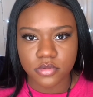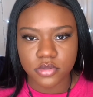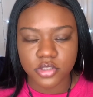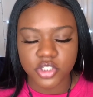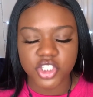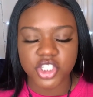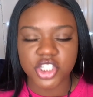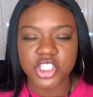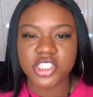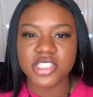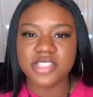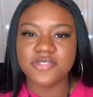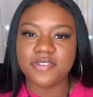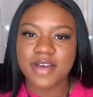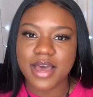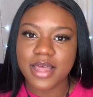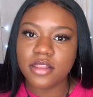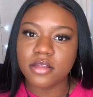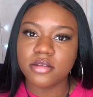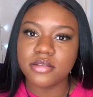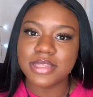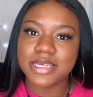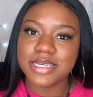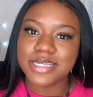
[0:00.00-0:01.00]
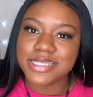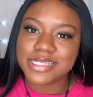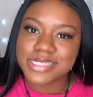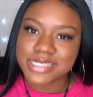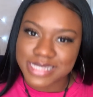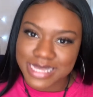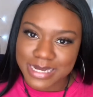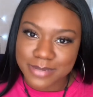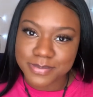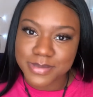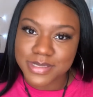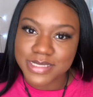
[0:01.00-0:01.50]
Just follow these
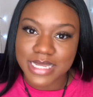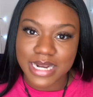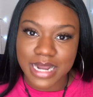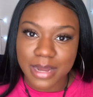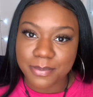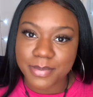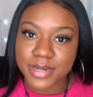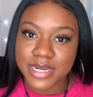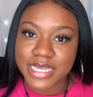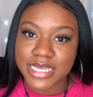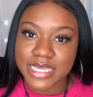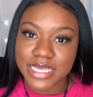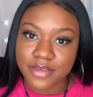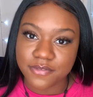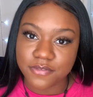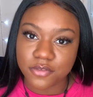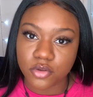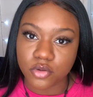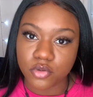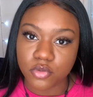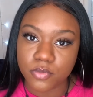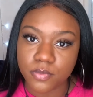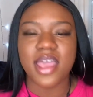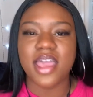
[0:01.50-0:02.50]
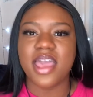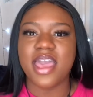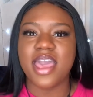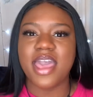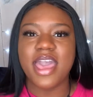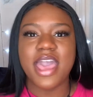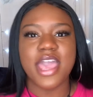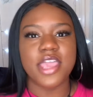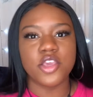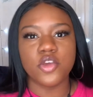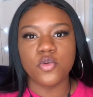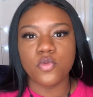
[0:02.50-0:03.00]
steps that I'm gonna give you
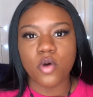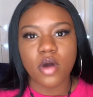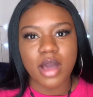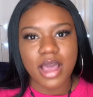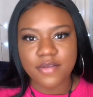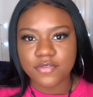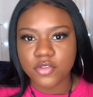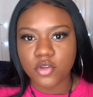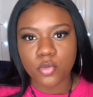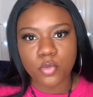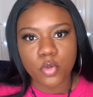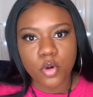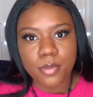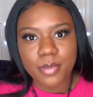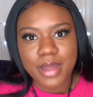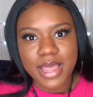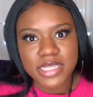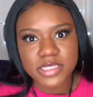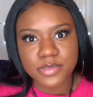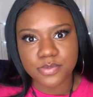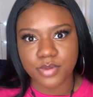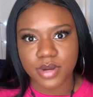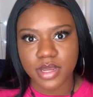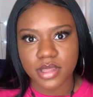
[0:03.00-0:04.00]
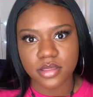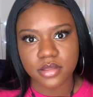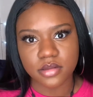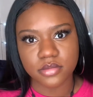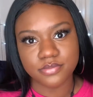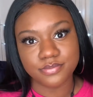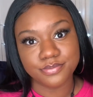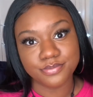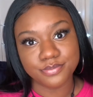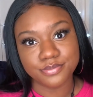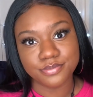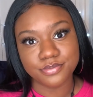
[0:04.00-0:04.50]
and you won't have no more mask breath.
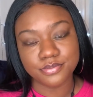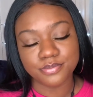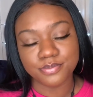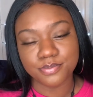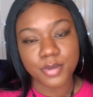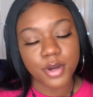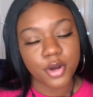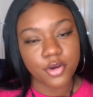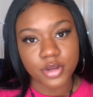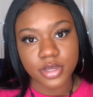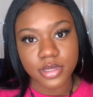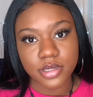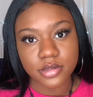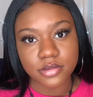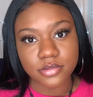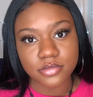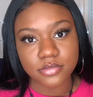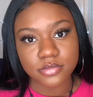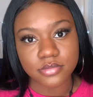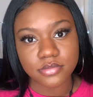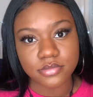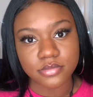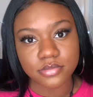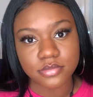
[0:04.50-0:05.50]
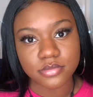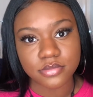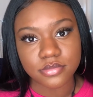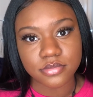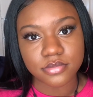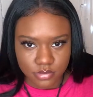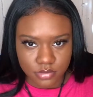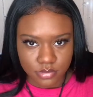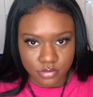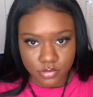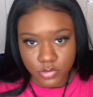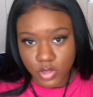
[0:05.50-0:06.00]
Period.
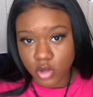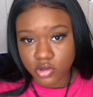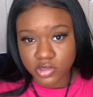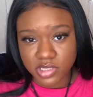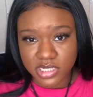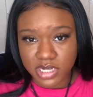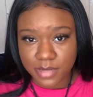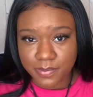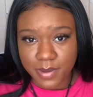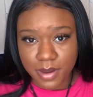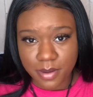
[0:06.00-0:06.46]
Don't sit up here